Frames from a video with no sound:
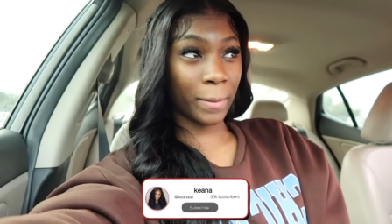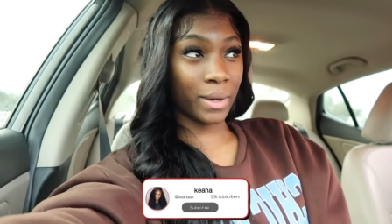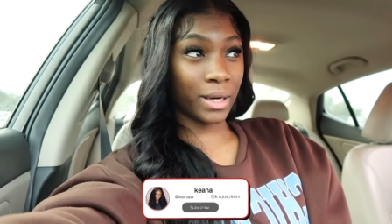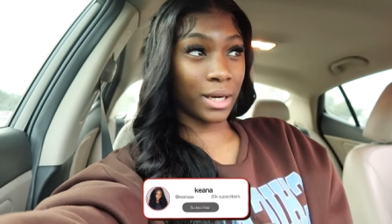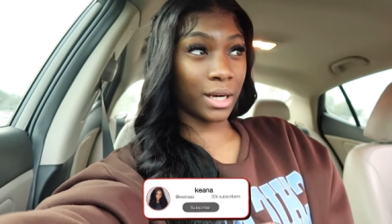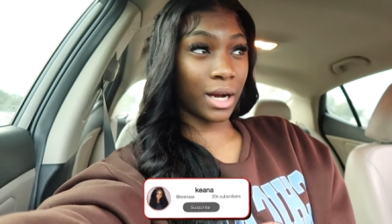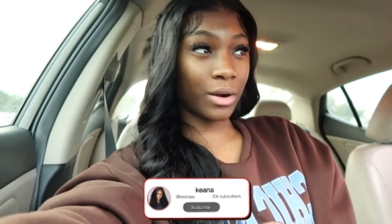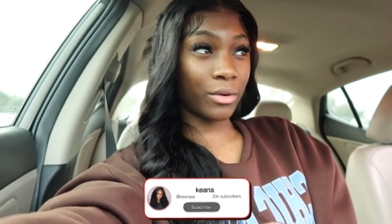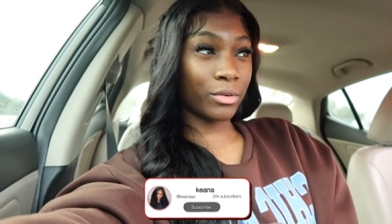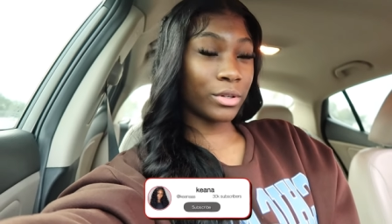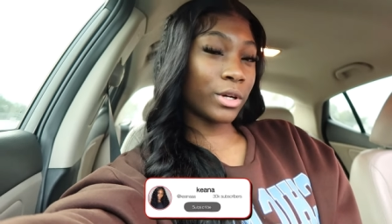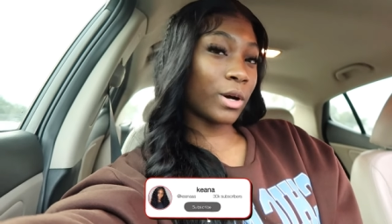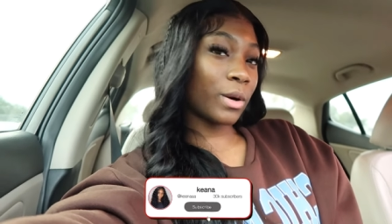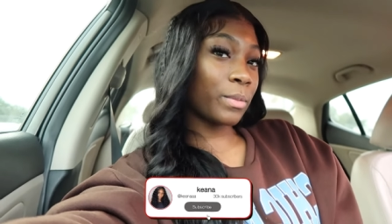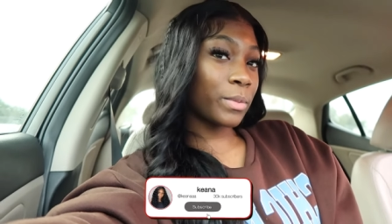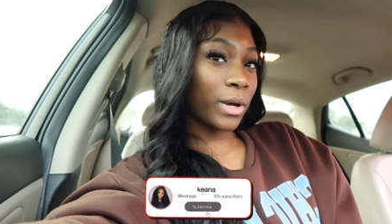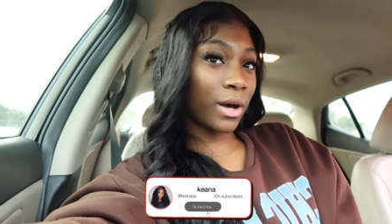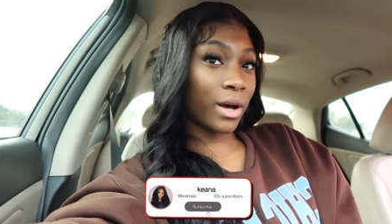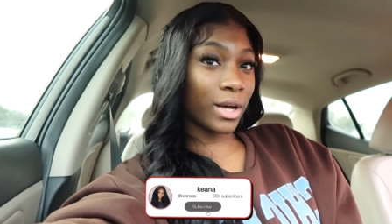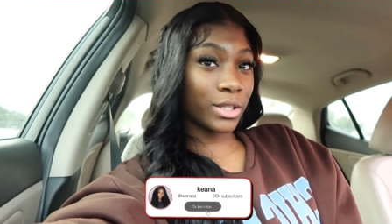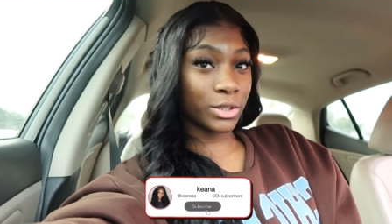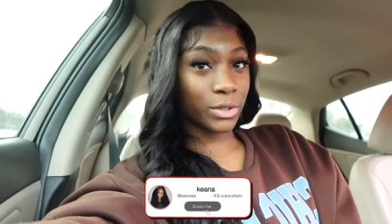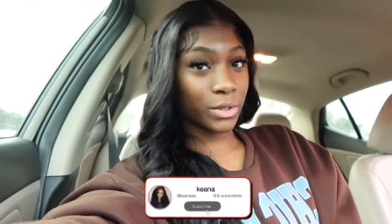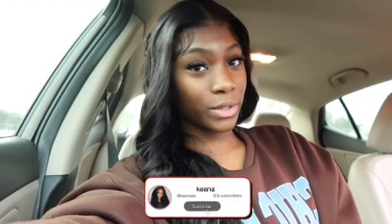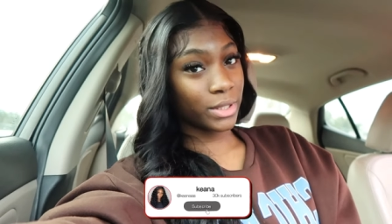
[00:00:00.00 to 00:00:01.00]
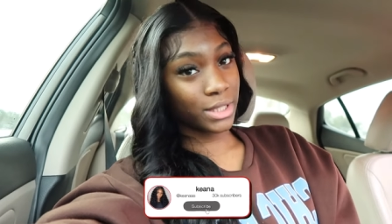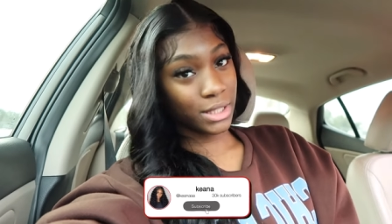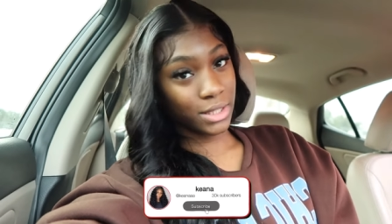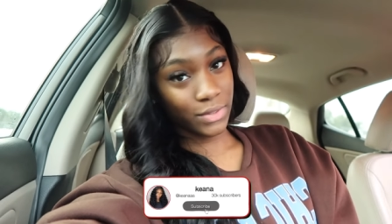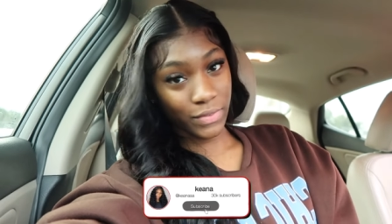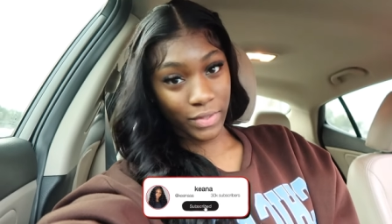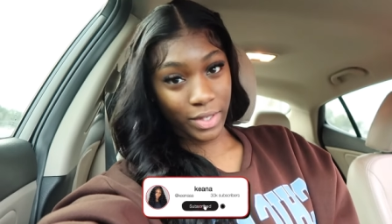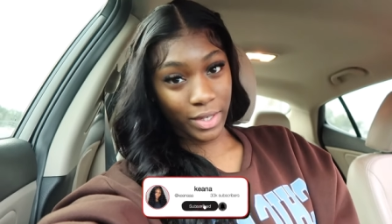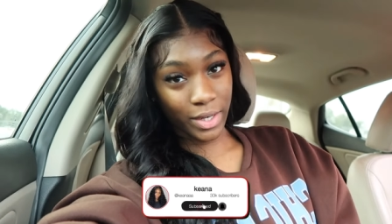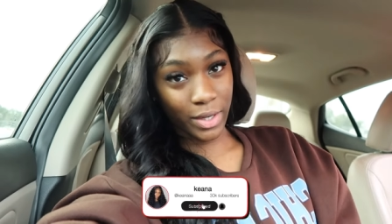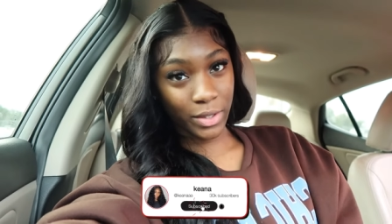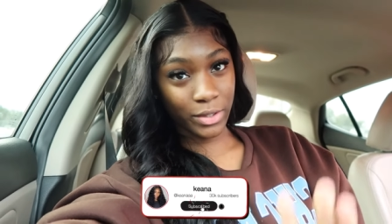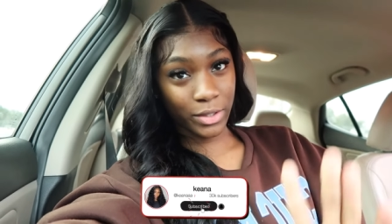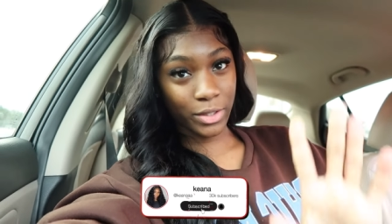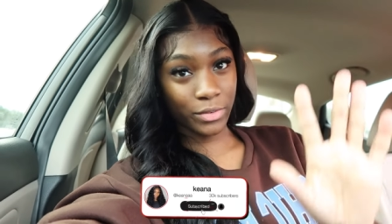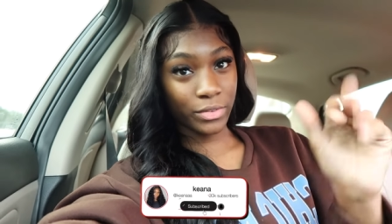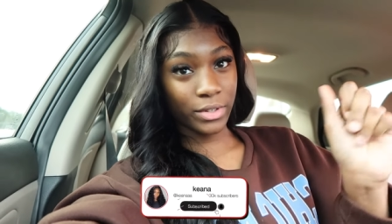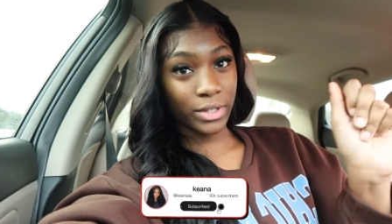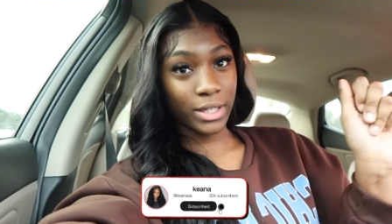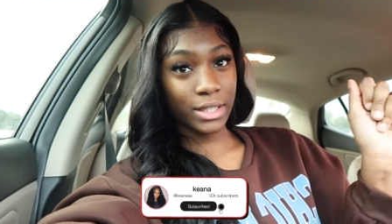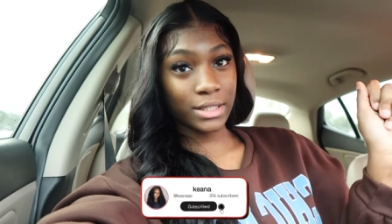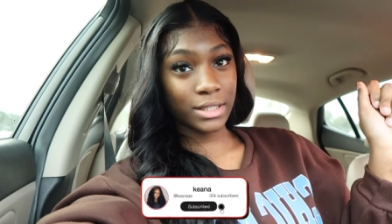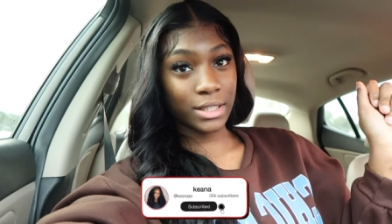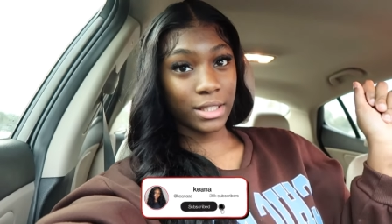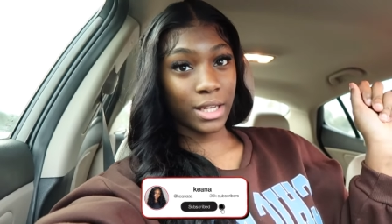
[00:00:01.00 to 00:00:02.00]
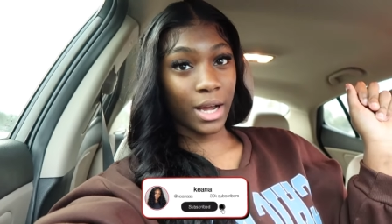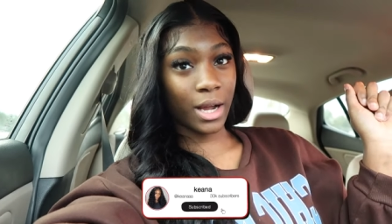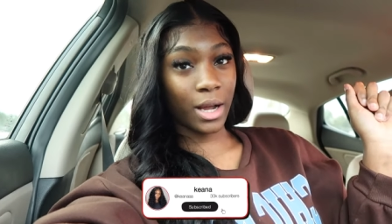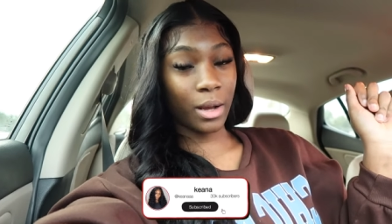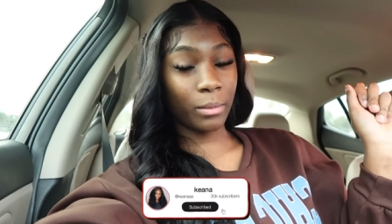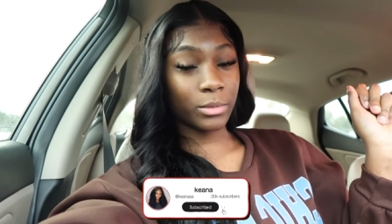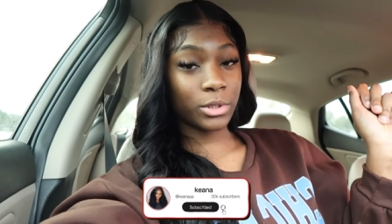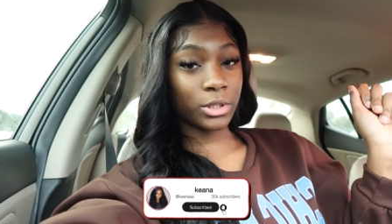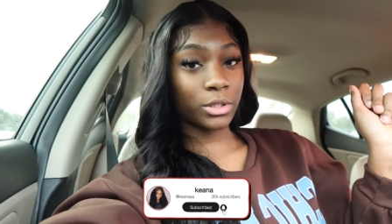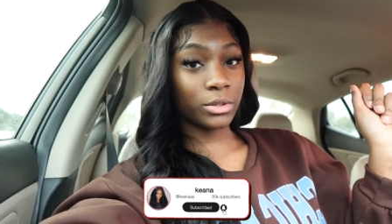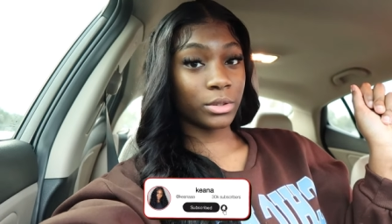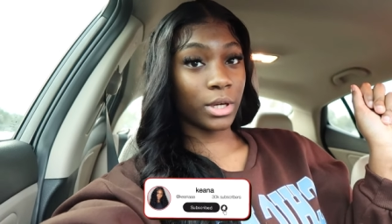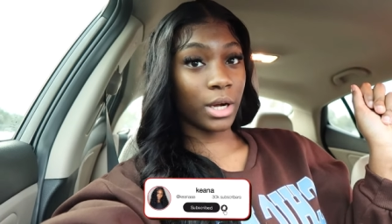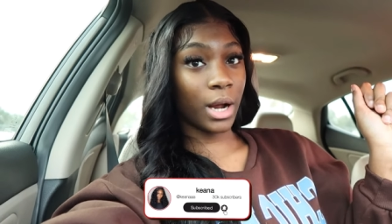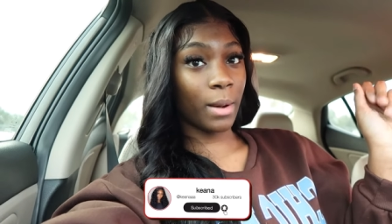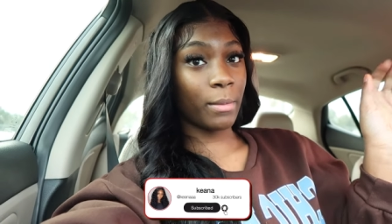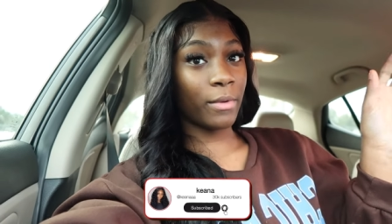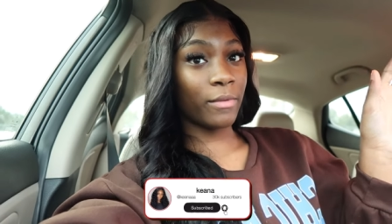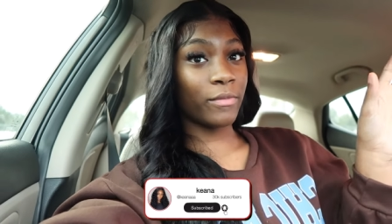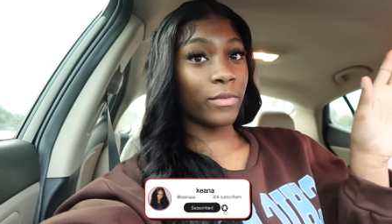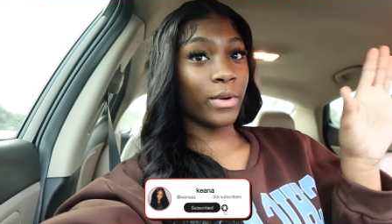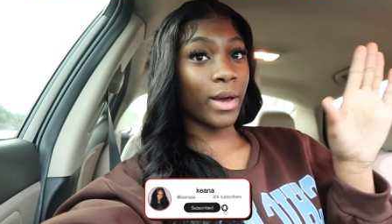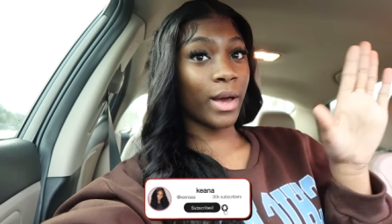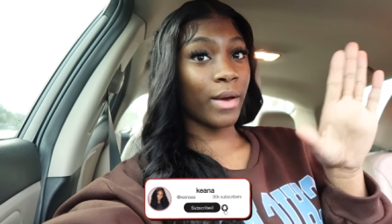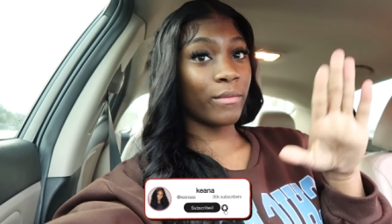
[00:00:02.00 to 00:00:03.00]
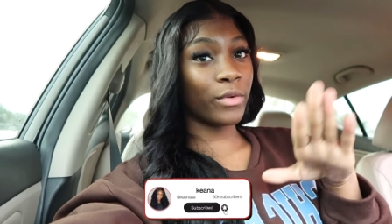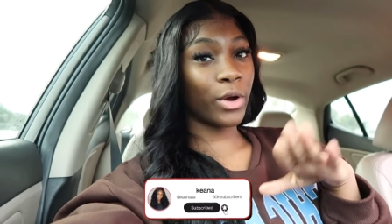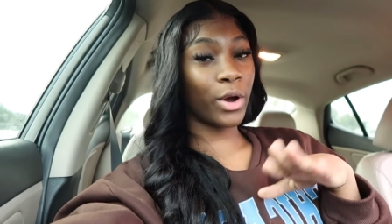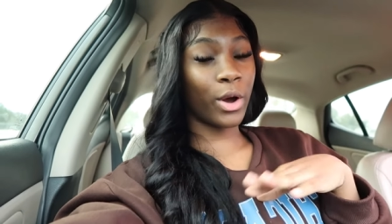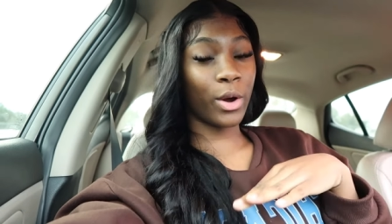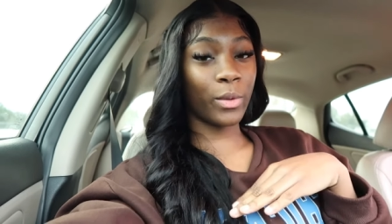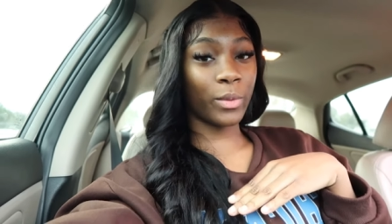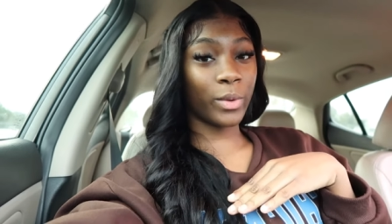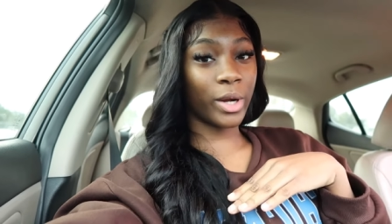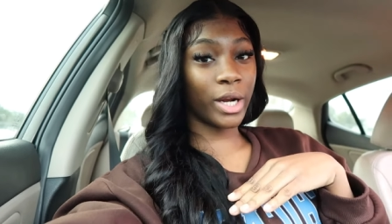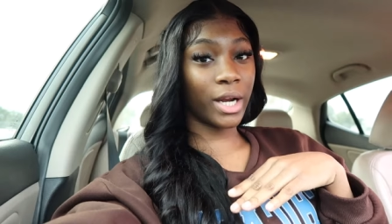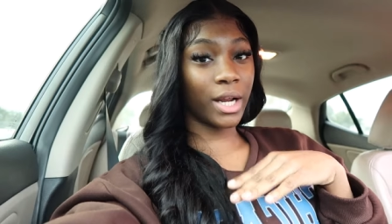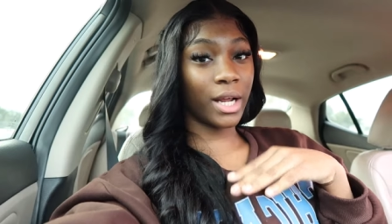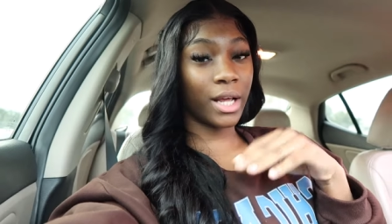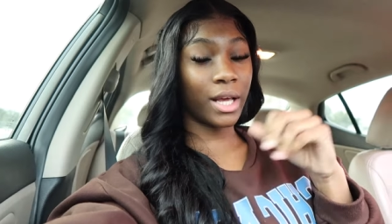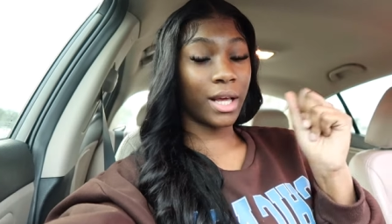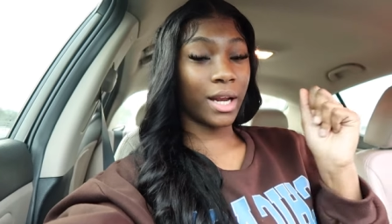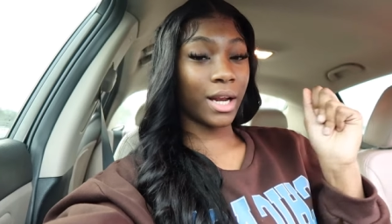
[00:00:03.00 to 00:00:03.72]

But I really hope y'all enjoyed this video. Don't forget to like, comment, subscribe if you haven't already,